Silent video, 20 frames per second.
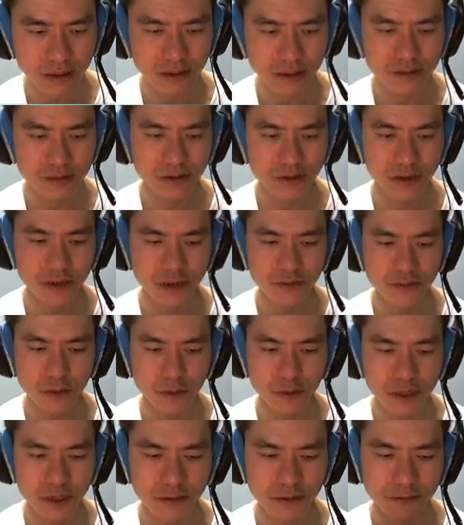Trace of
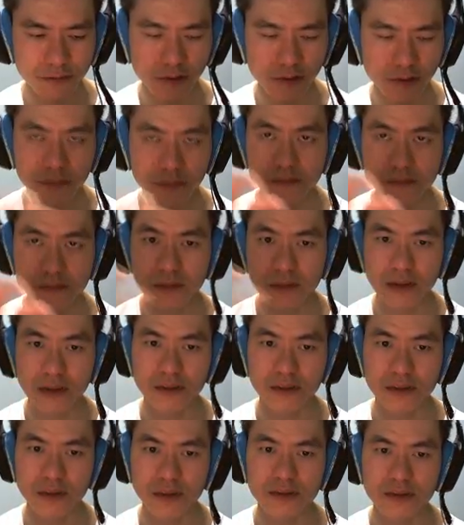Notion from
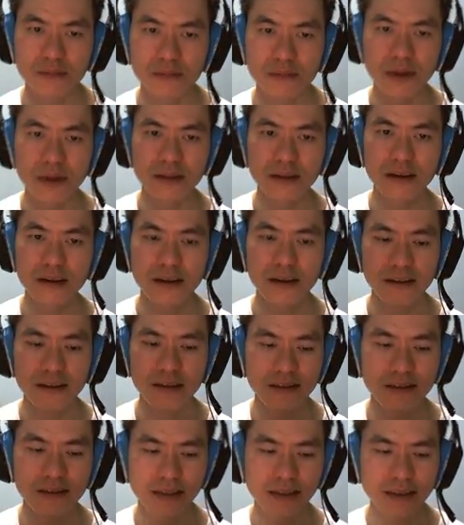Artemis, but
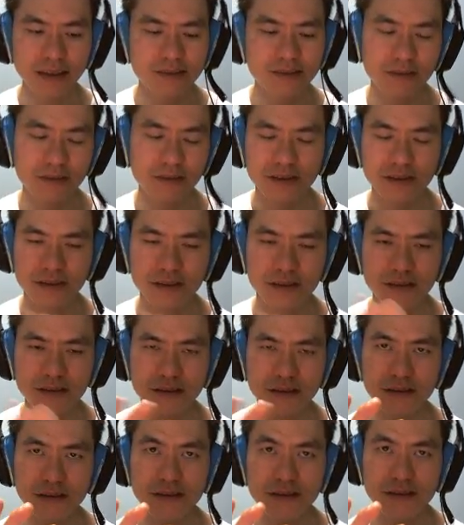that's not the
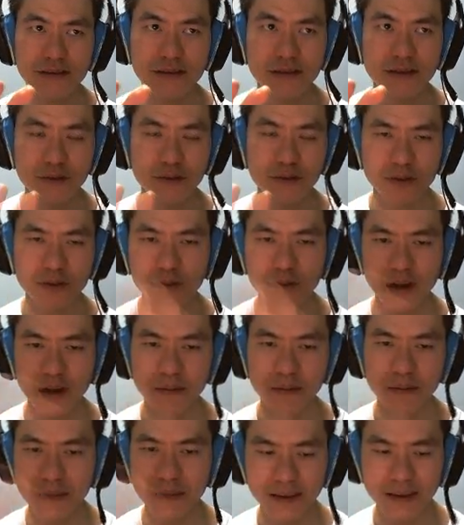reason why I'm
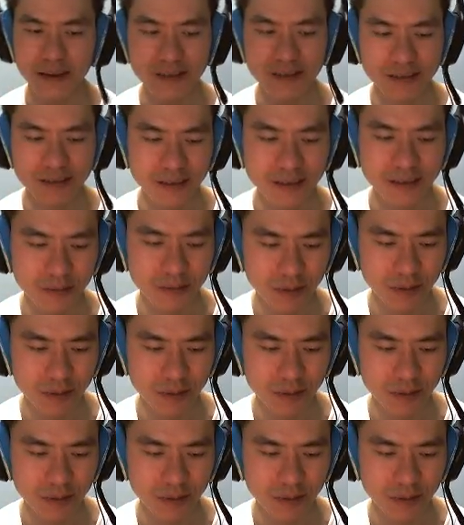playing this team.